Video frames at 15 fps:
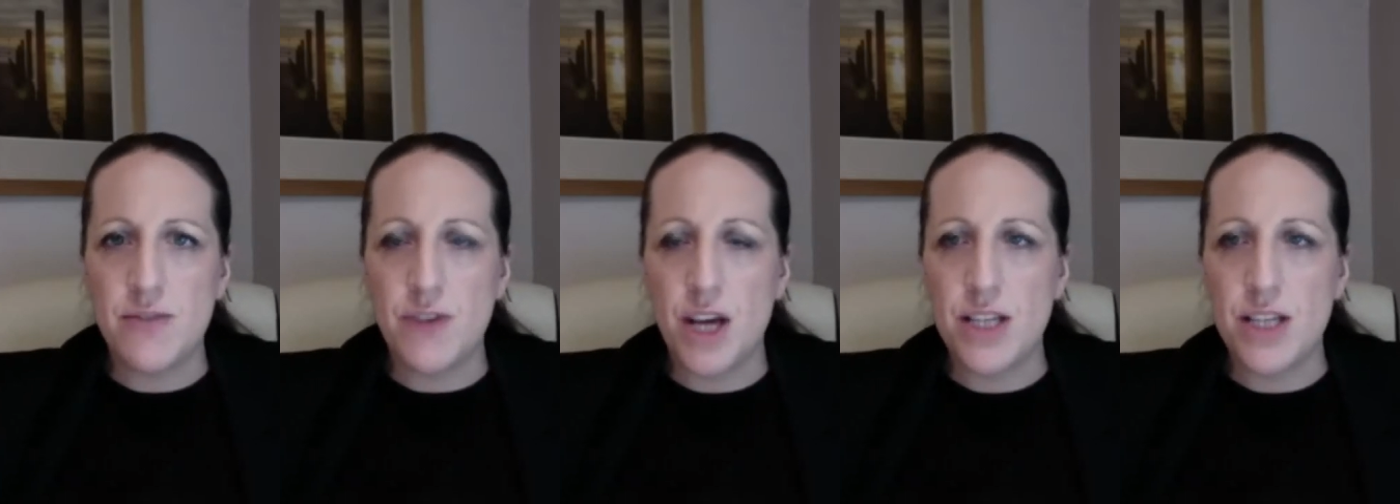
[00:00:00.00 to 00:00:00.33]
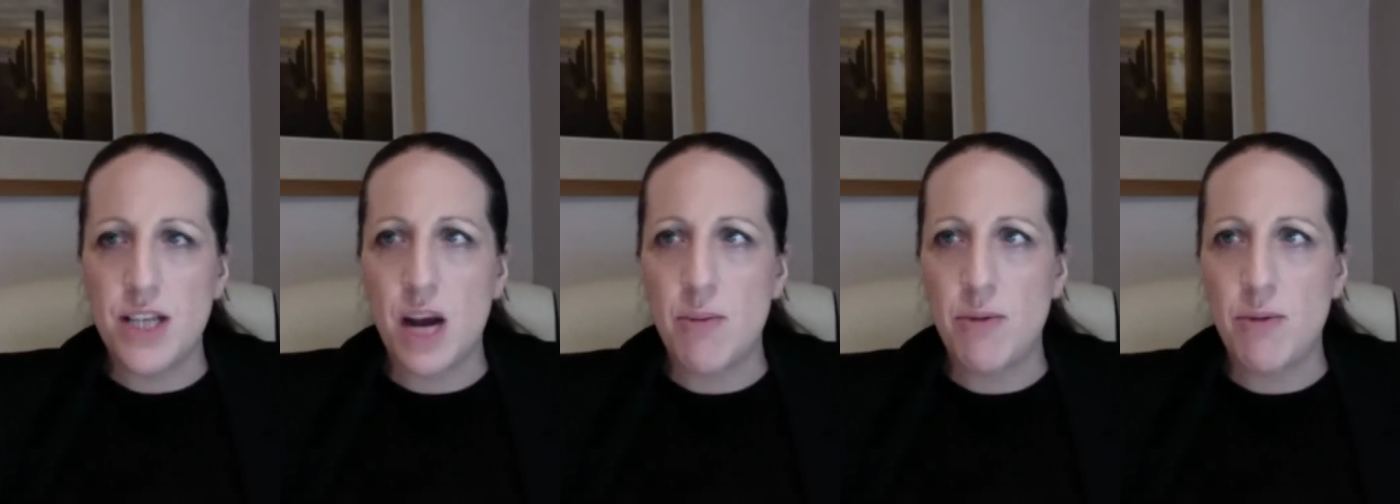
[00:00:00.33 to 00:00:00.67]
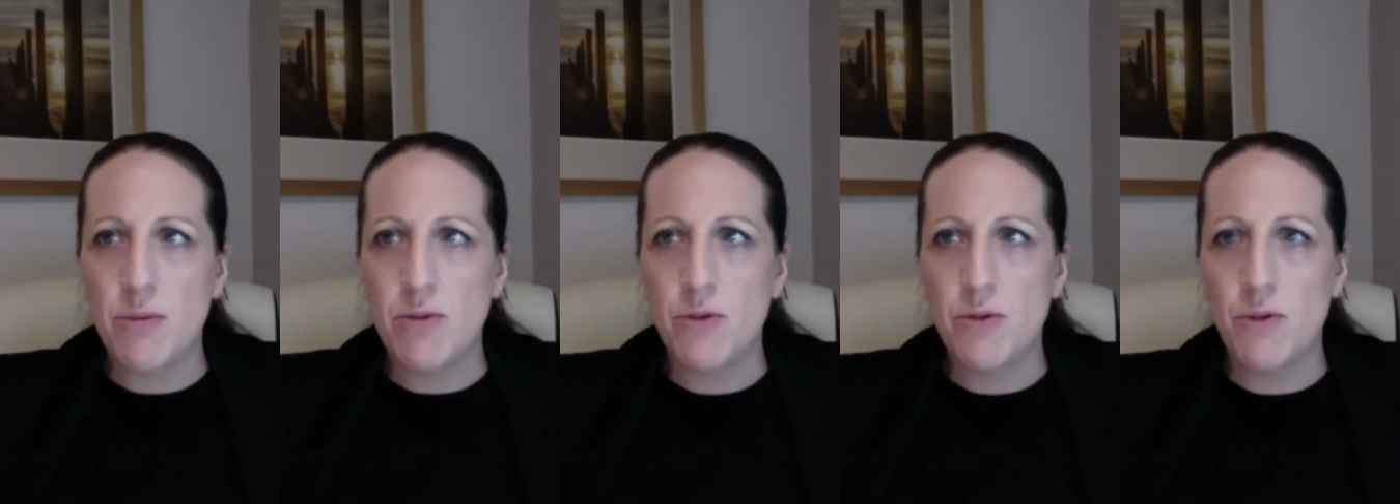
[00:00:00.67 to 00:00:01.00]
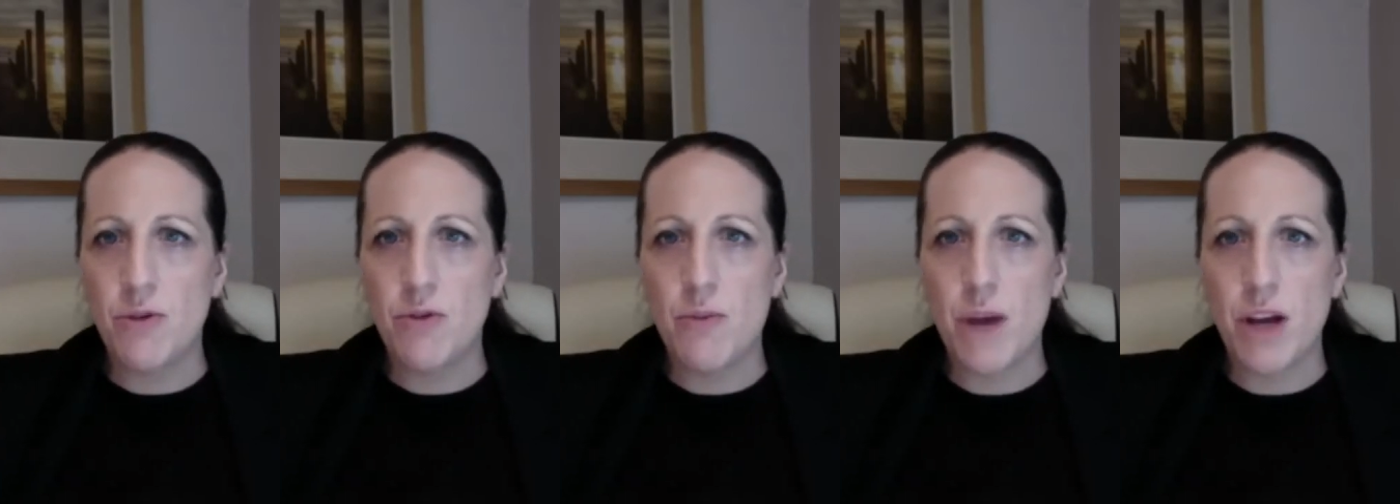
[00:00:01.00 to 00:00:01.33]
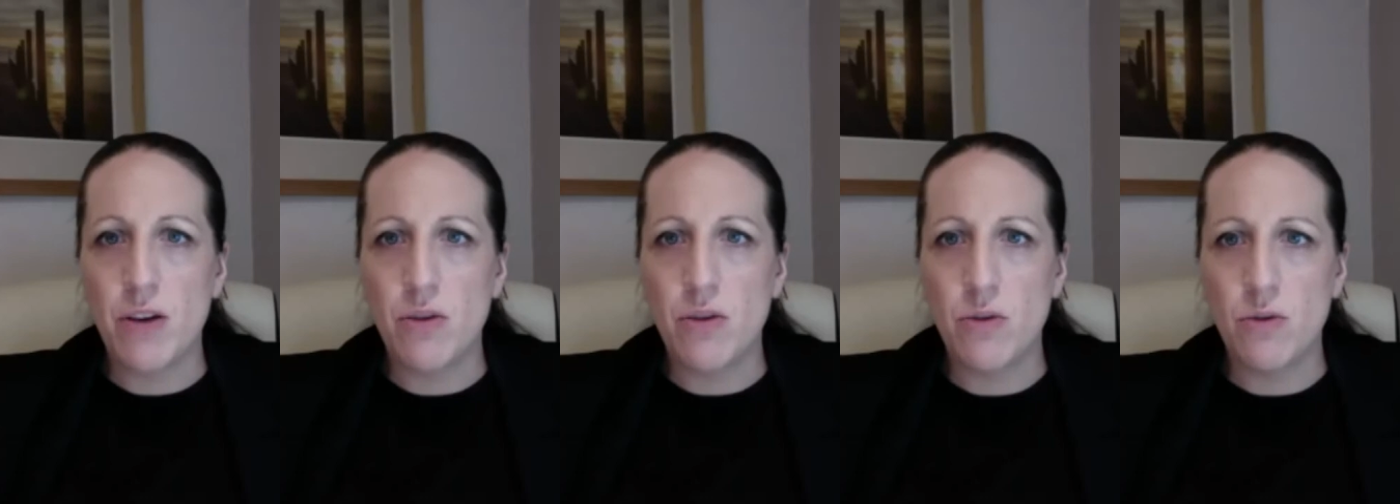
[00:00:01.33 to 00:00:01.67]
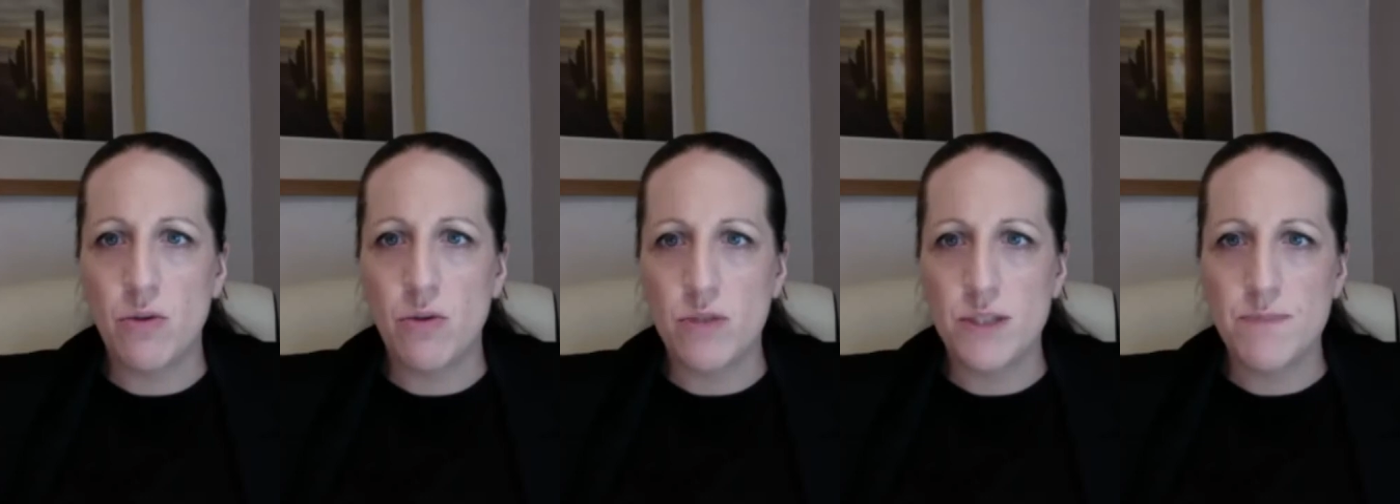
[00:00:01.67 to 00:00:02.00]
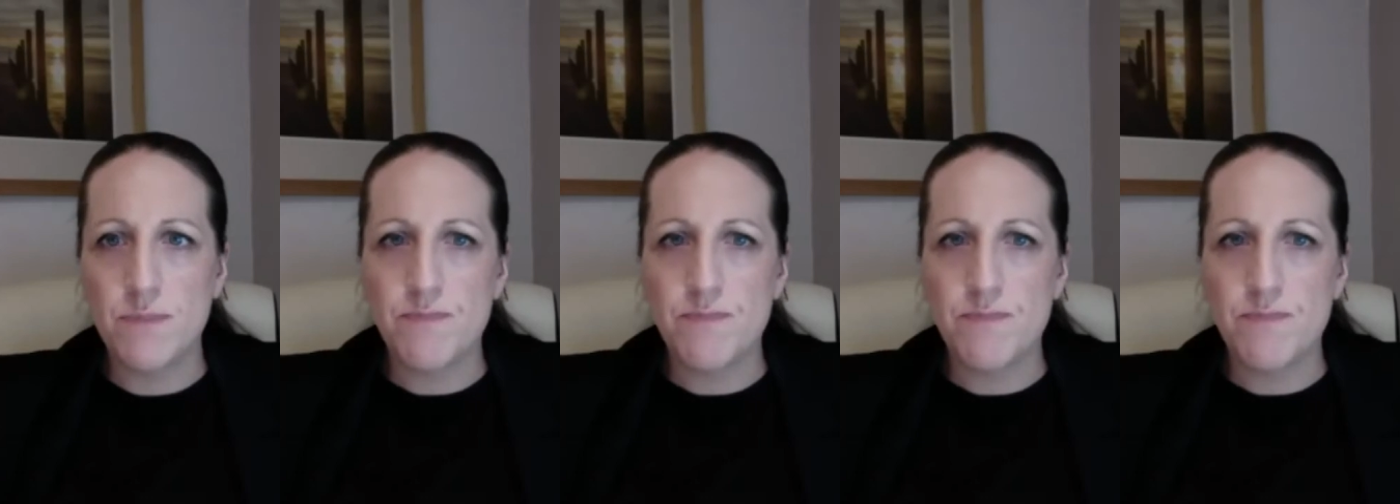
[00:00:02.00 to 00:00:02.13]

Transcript: those coming before the remote courts.